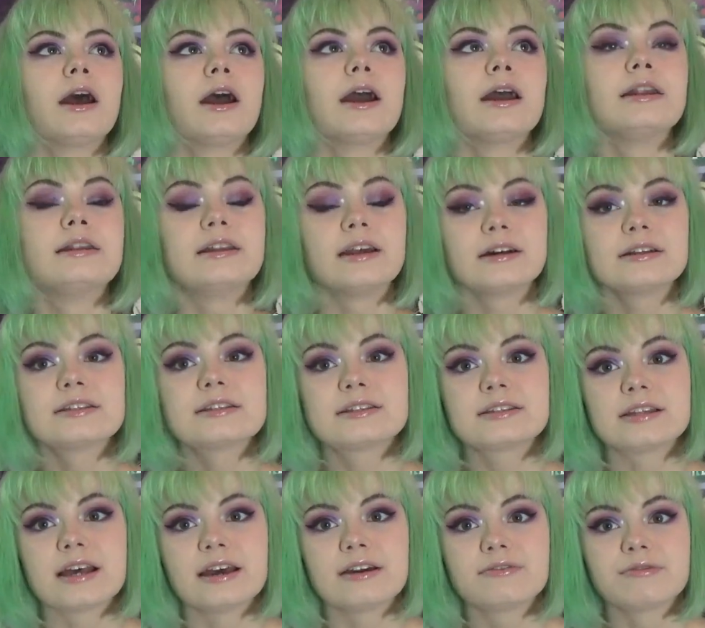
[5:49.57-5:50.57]
It does
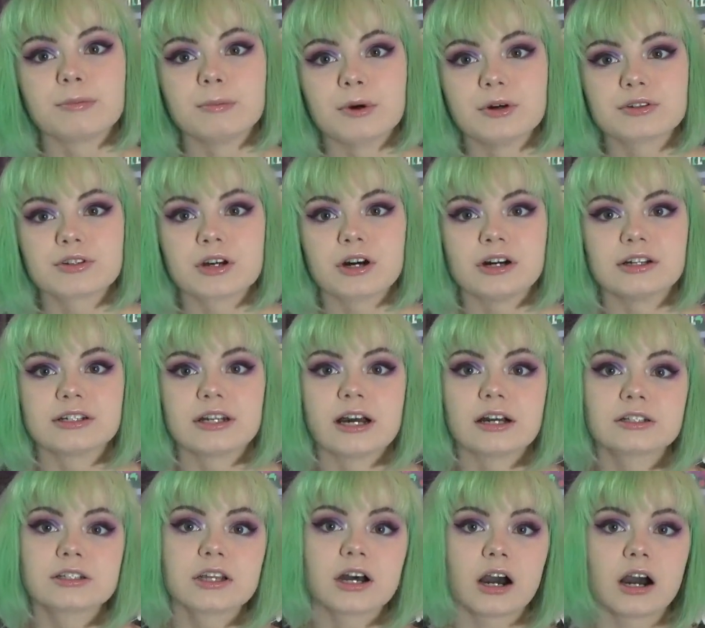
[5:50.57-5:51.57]
say for most
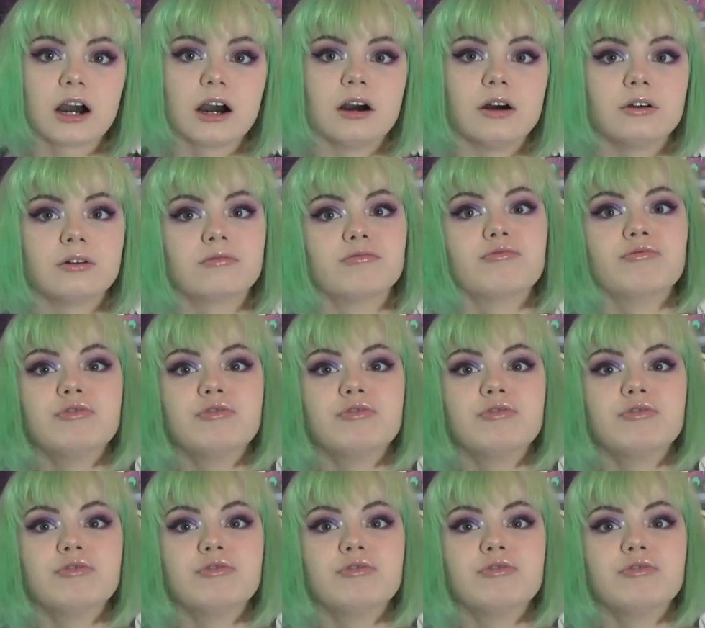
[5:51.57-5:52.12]
contacts, oh,